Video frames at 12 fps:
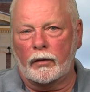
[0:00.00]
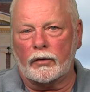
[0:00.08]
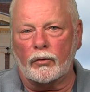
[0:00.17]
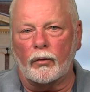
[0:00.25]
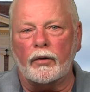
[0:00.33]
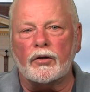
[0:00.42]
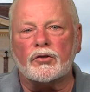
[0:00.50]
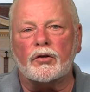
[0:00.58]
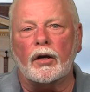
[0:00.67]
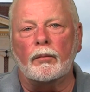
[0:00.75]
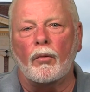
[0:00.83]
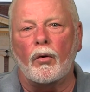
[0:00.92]
To
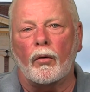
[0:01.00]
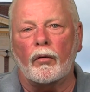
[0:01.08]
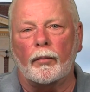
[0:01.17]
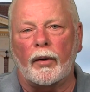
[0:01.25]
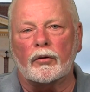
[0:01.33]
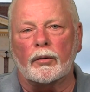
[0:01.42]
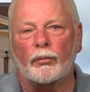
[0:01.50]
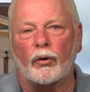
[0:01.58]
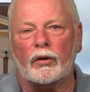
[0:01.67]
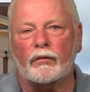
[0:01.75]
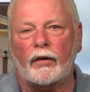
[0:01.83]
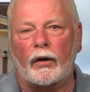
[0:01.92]
understand more about the
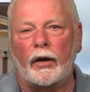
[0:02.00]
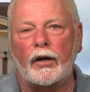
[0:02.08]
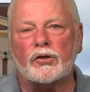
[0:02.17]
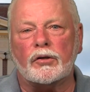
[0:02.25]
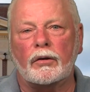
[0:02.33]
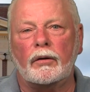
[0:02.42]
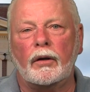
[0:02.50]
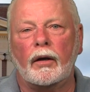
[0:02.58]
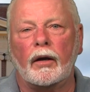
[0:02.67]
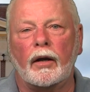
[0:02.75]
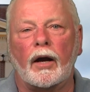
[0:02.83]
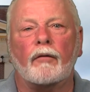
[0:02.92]
birth of our nation
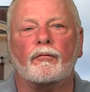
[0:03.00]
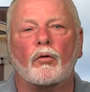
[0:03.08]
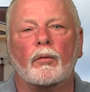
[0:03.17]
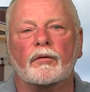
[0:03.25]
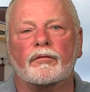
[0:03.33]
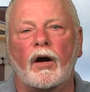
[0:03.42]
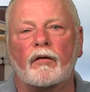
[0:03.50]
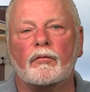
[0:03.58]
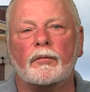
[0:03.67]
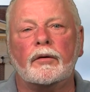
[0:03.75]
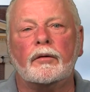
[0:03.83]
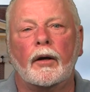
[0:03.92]
and our form of
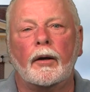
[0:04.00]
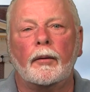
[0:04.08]
government,